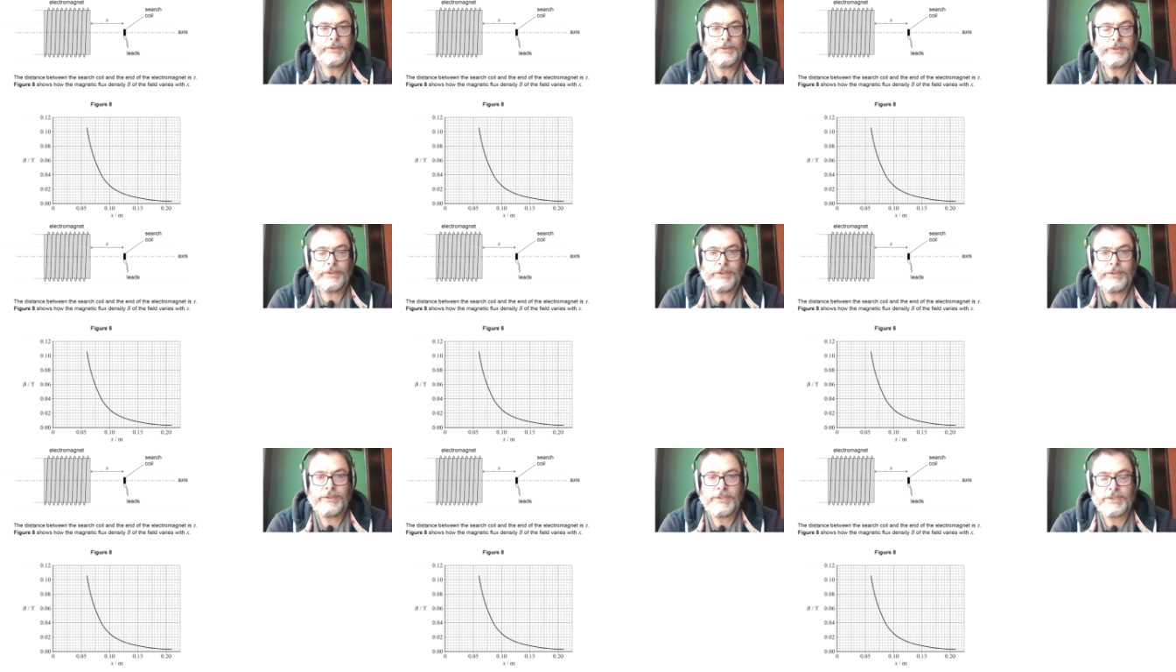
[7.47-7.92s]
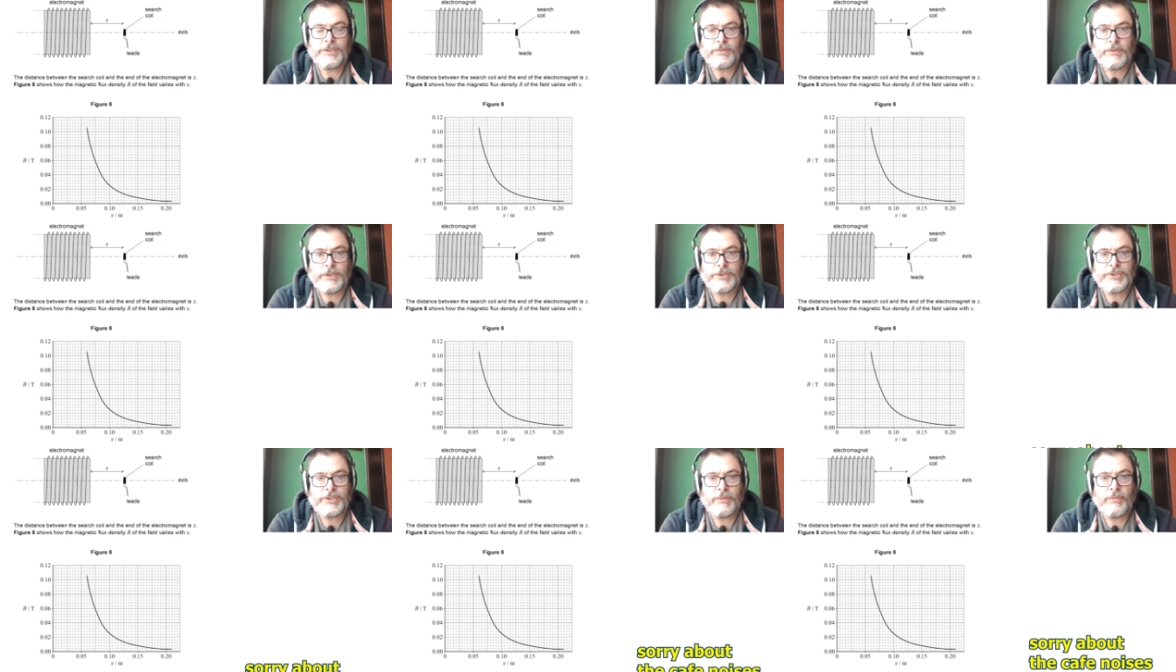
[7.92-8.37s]
In this
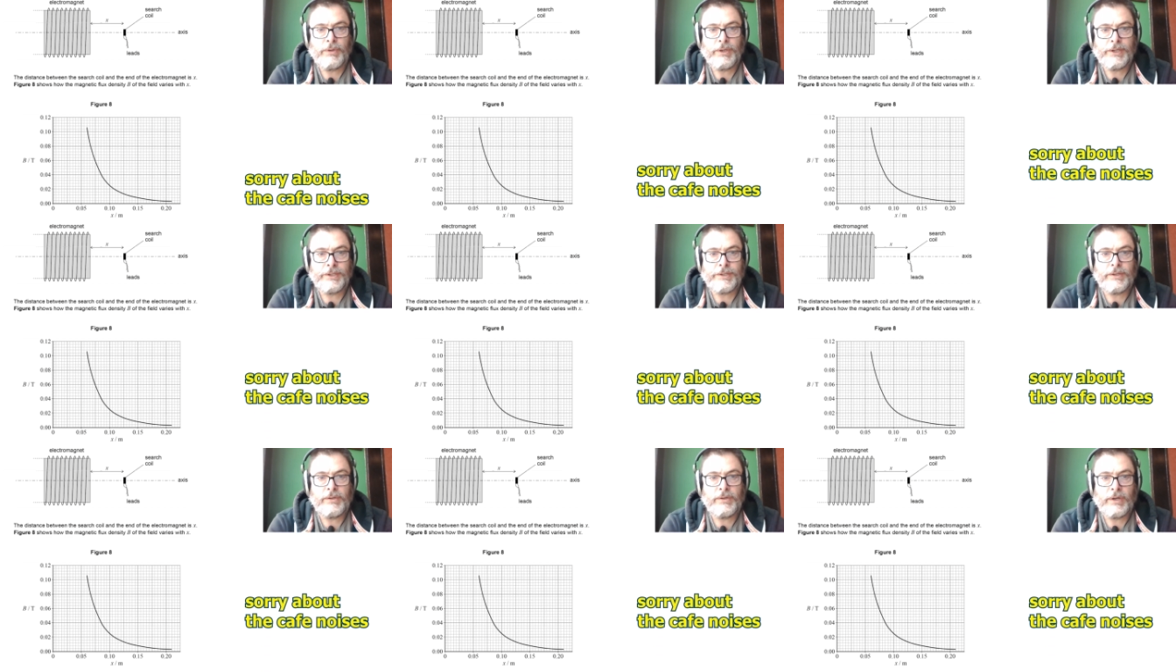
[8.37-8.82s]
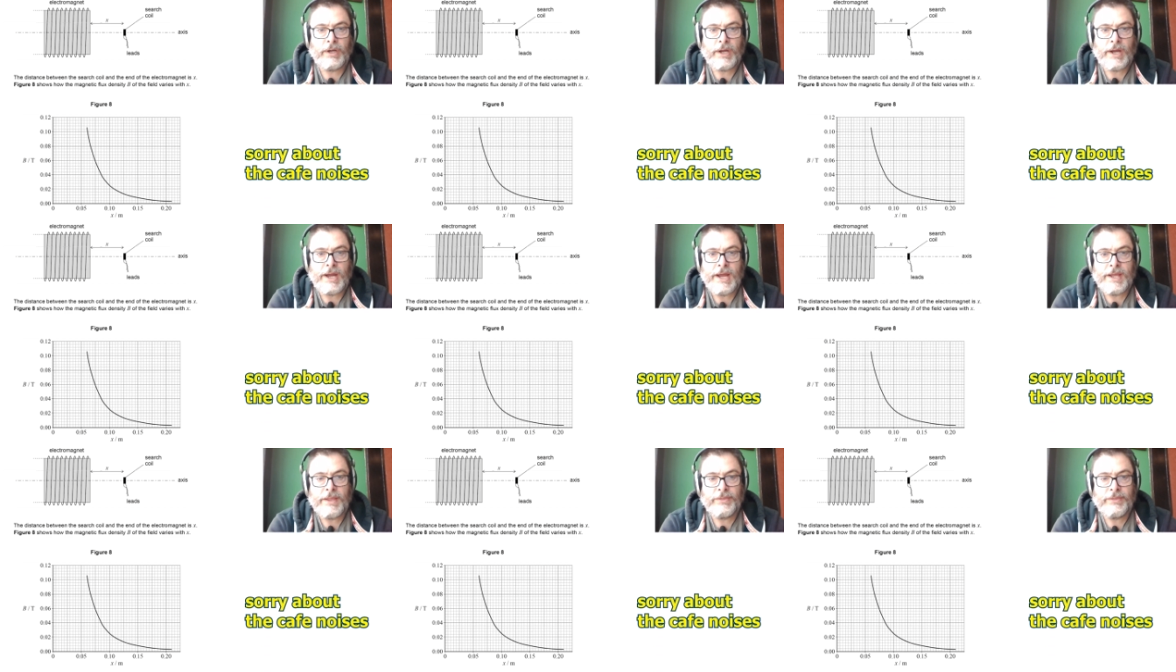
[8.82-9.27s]
question we're going to look
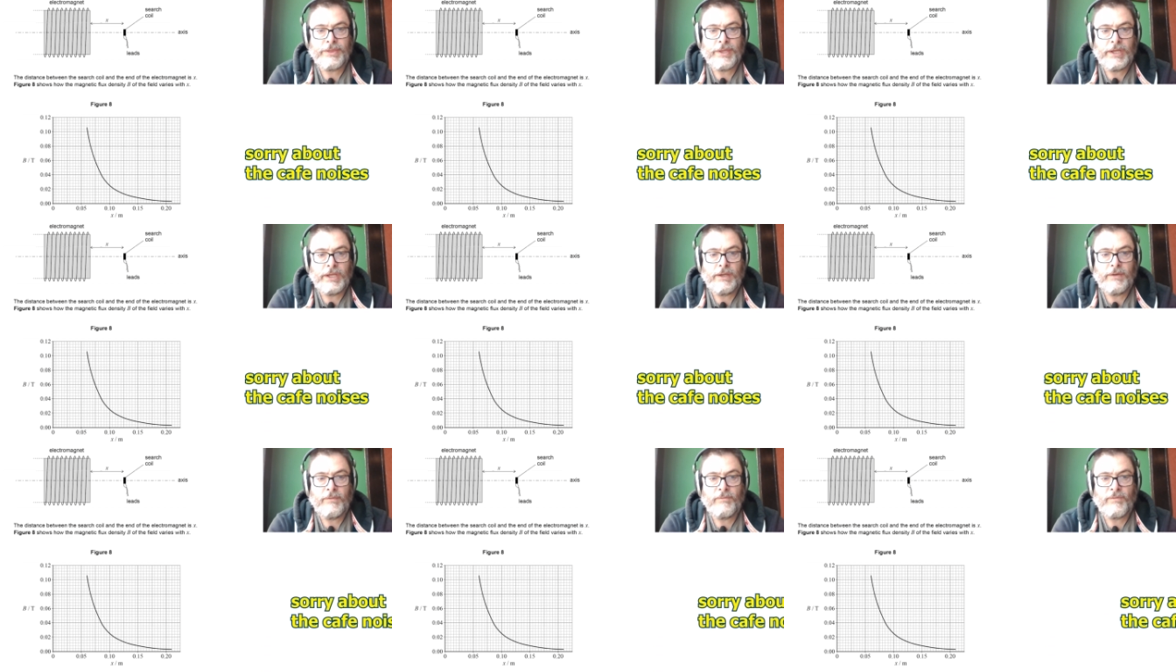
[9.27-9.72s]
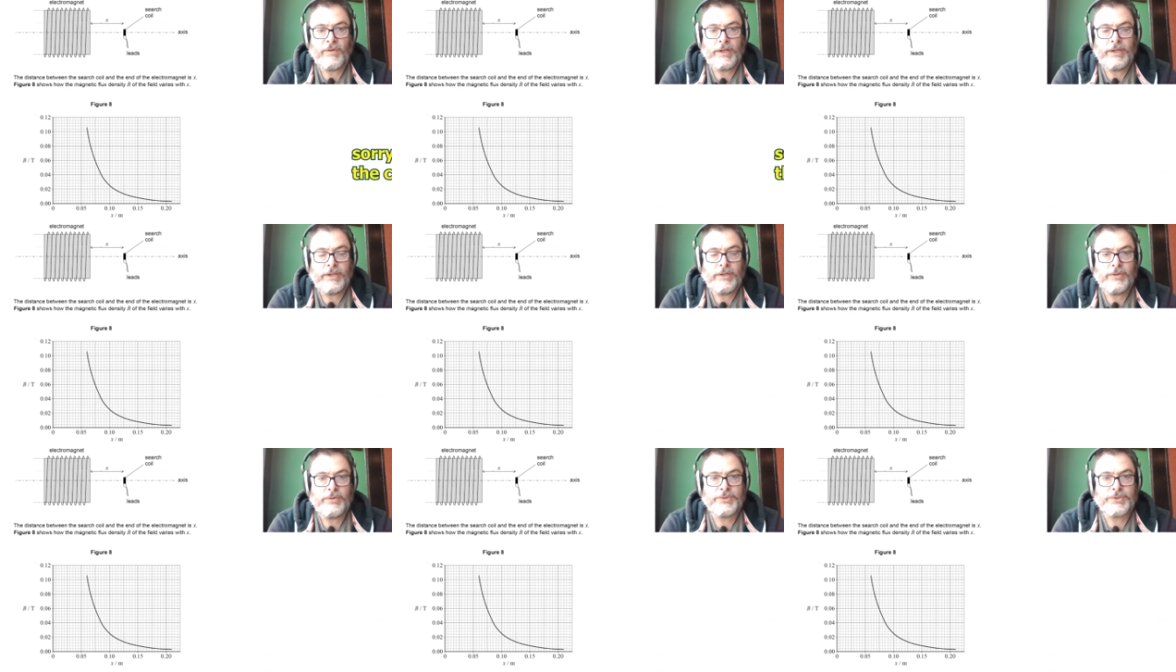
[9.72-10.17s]
at the
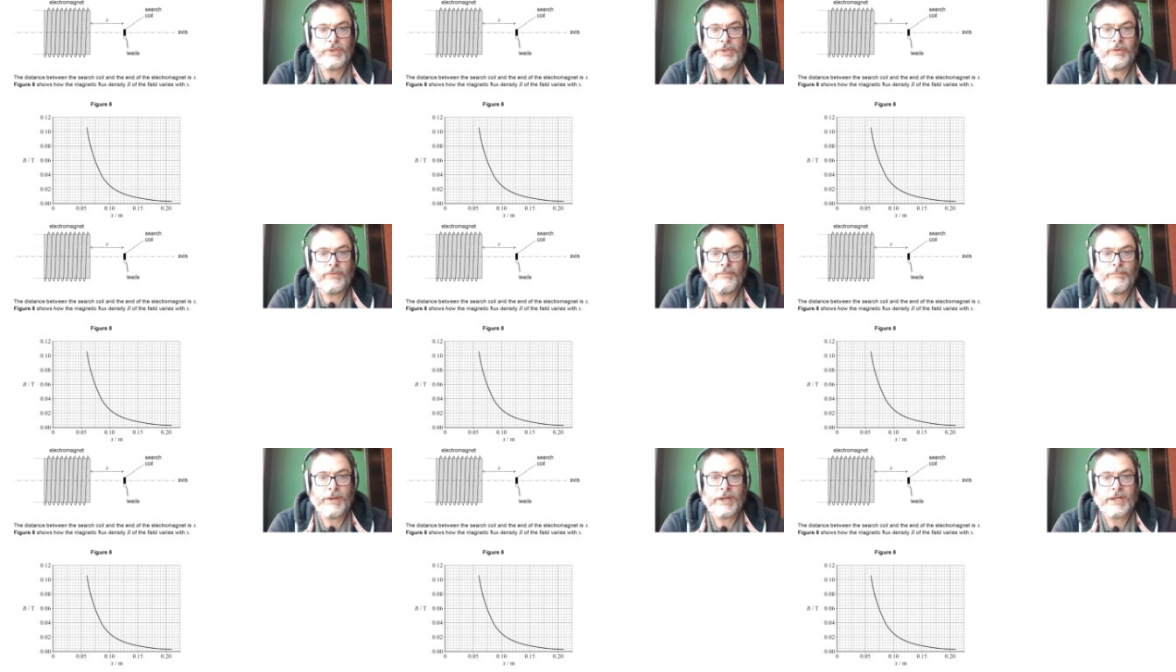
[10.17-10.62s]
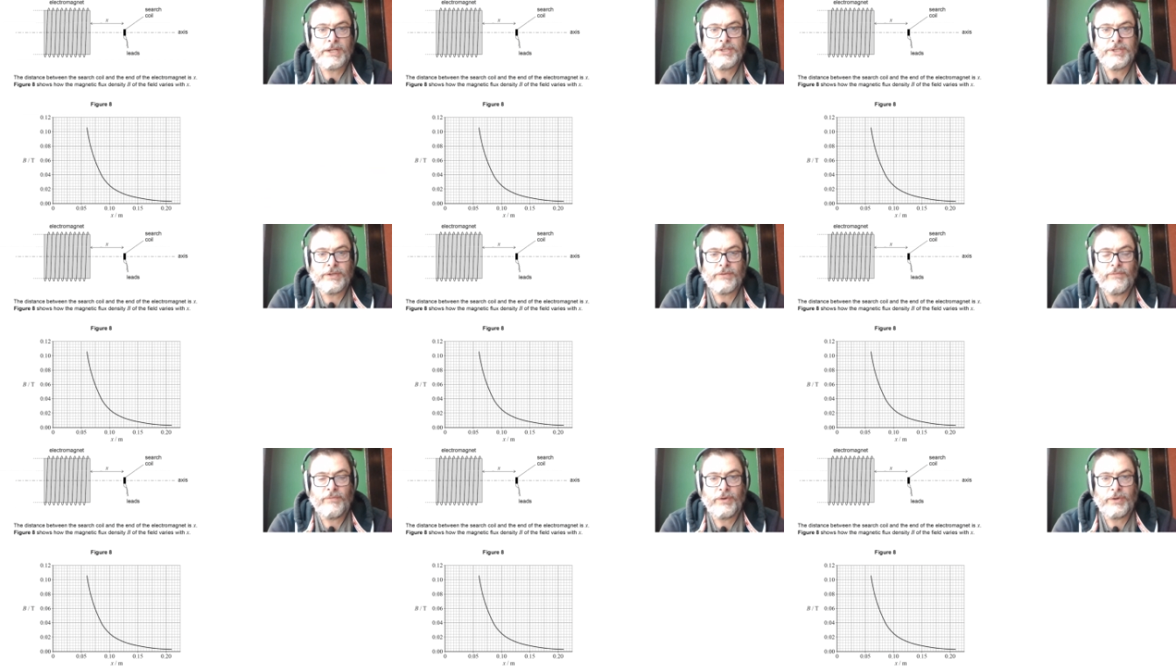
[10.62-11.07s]
values of
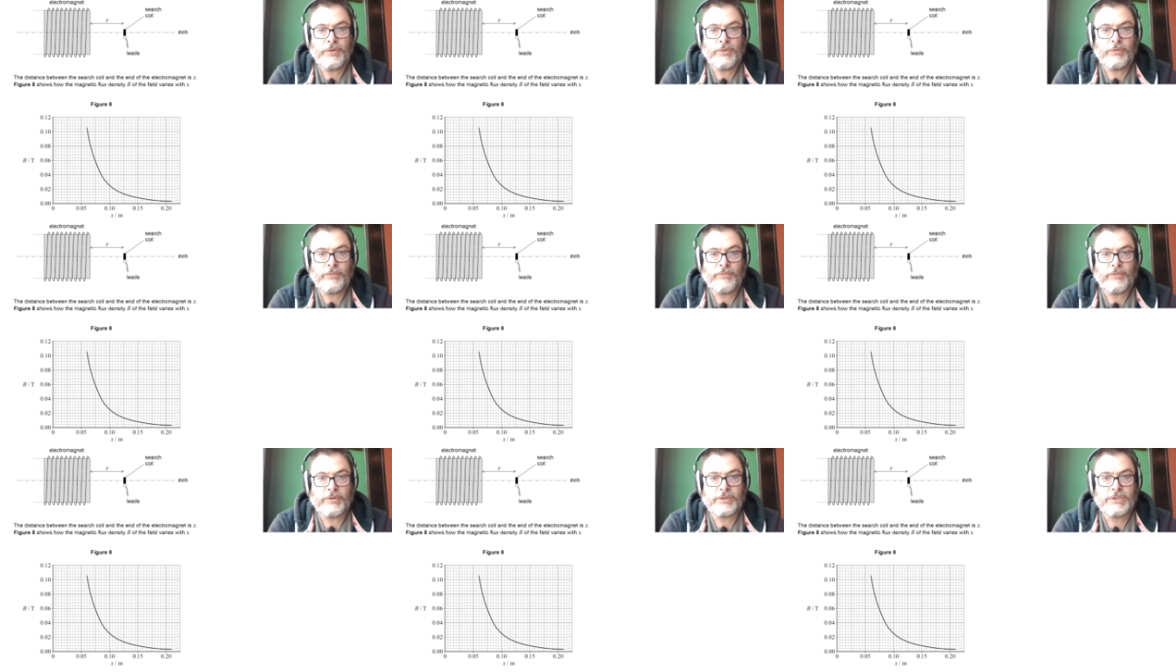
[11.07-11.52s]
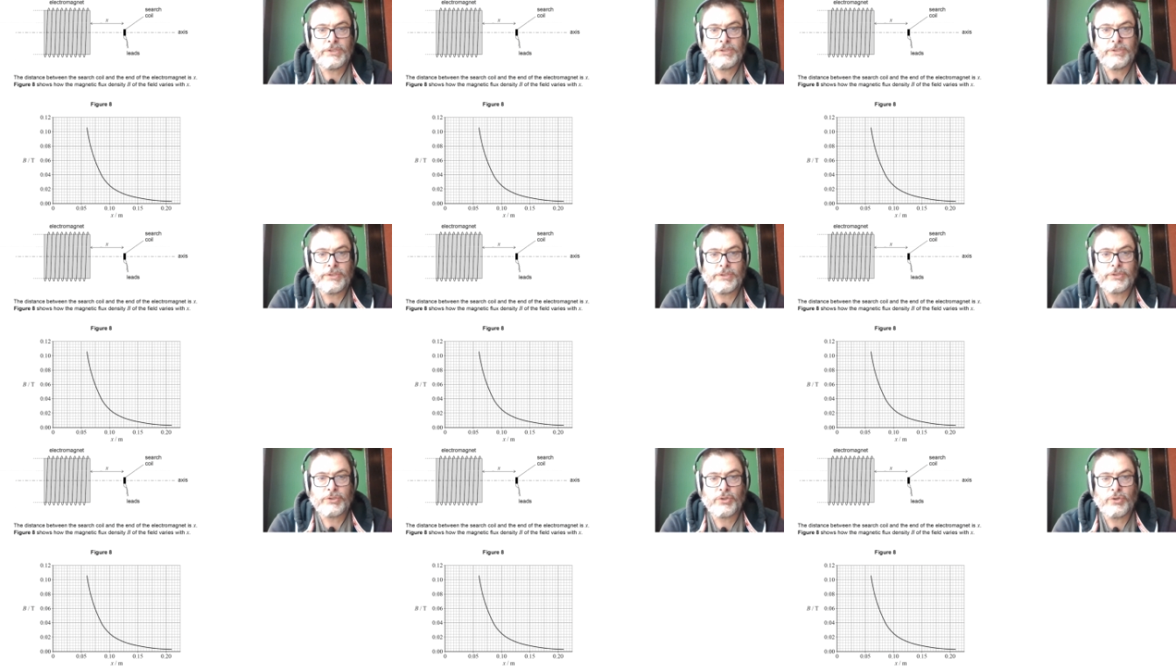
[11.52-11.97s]
magnetic field for a
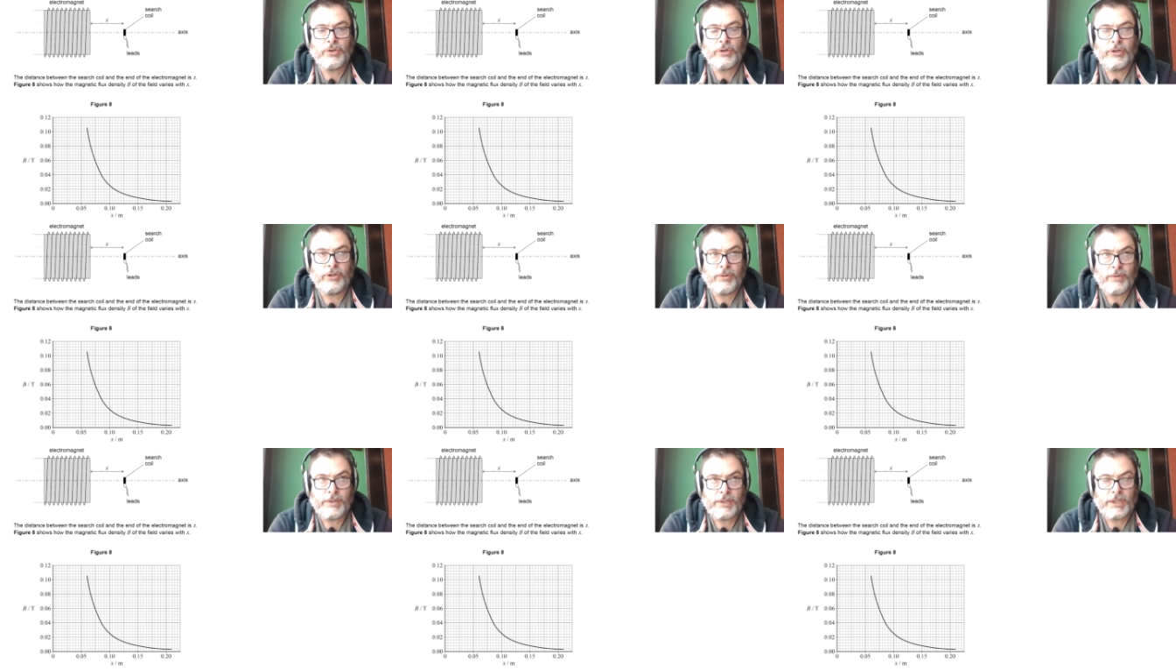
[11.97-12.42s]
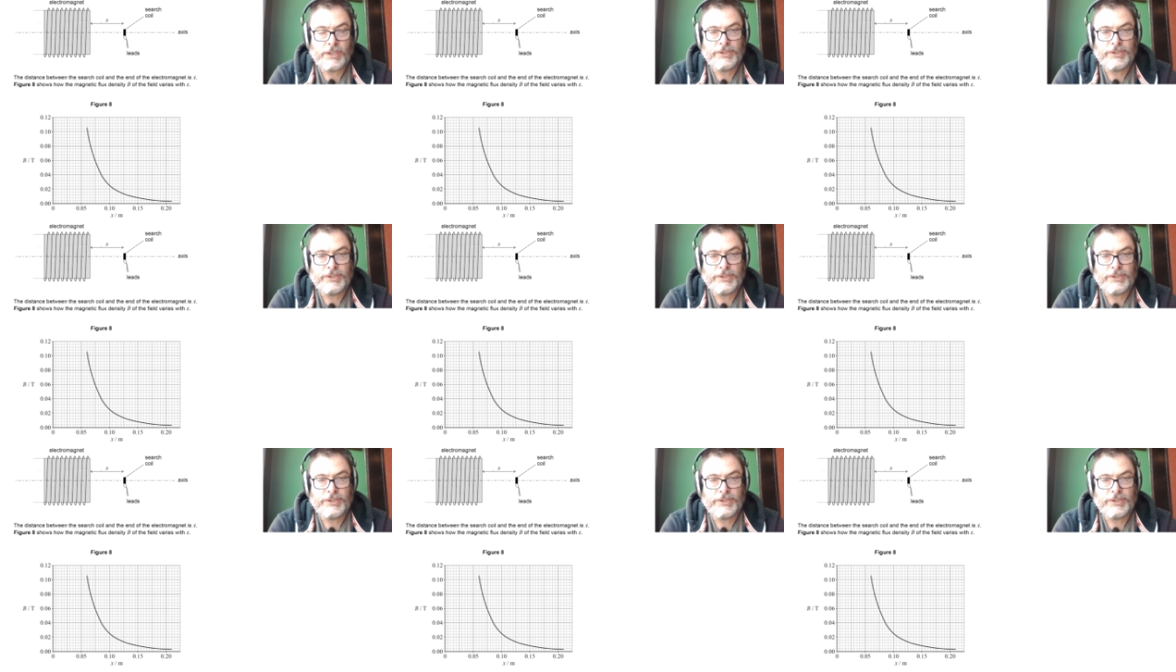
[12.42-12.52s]
search coil